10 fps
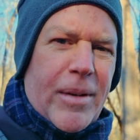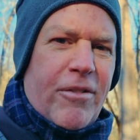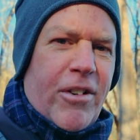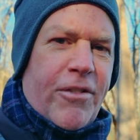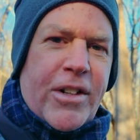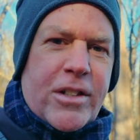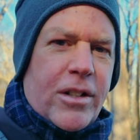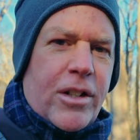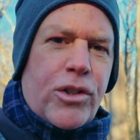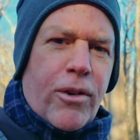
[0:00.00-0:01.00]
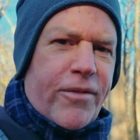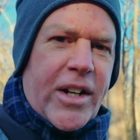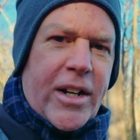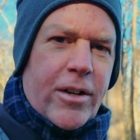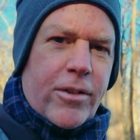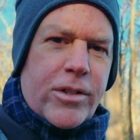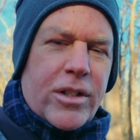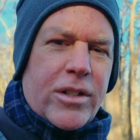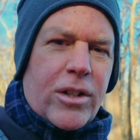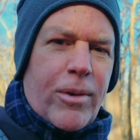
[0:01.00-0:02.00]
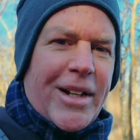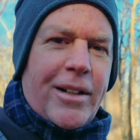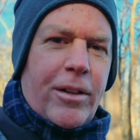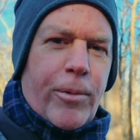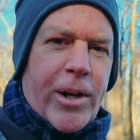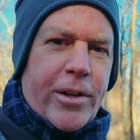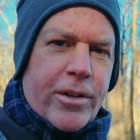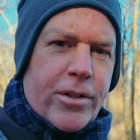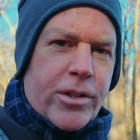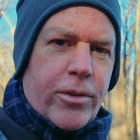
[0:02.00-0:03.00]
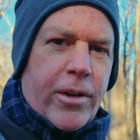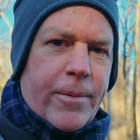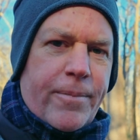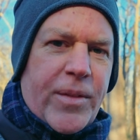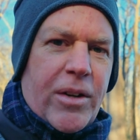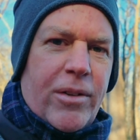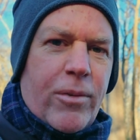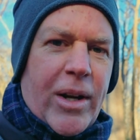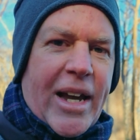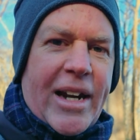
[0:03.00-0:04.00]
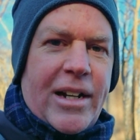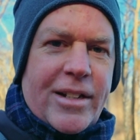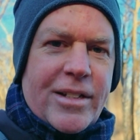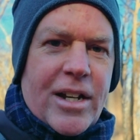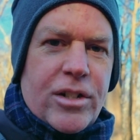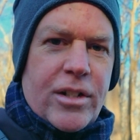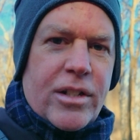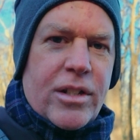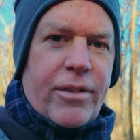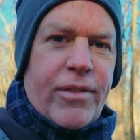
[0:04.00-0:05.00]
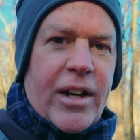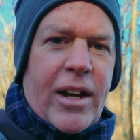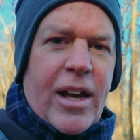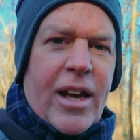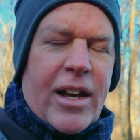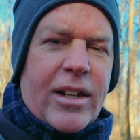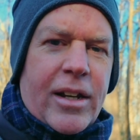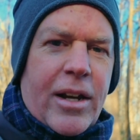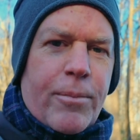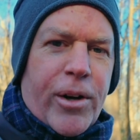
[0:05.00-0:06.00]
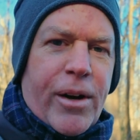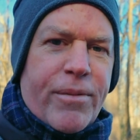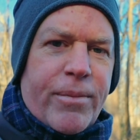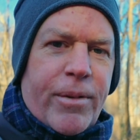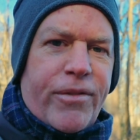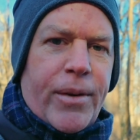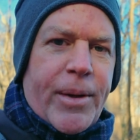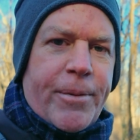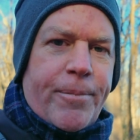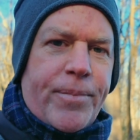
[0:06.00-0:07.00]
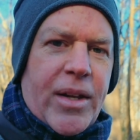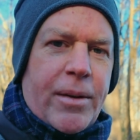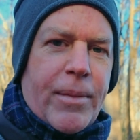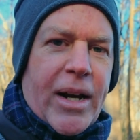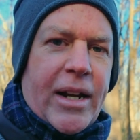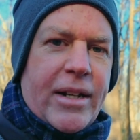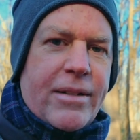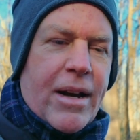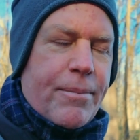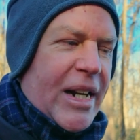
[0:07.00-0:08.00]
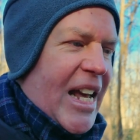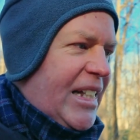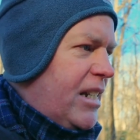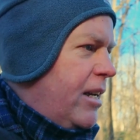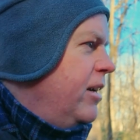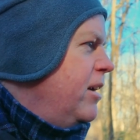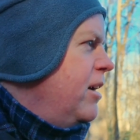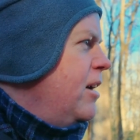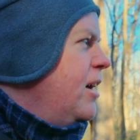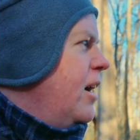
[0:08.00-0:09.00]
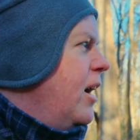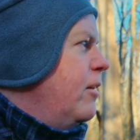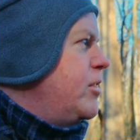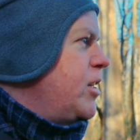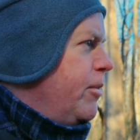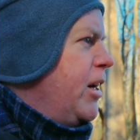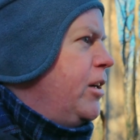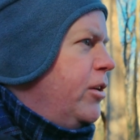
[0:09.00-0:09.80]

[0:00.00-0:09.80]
Even if it's short videos, just quick little wanders, or quick editing sessions, if I can get more comfortable filming at my desk, which I want to